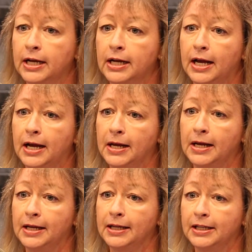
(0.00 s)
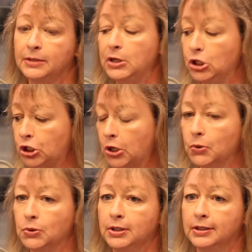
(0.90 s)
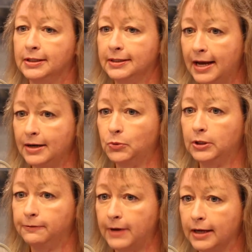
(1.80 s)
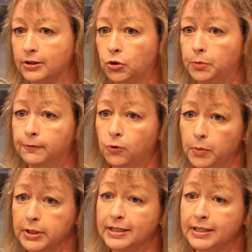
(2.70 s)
uh, it's been shown that that will affect your performance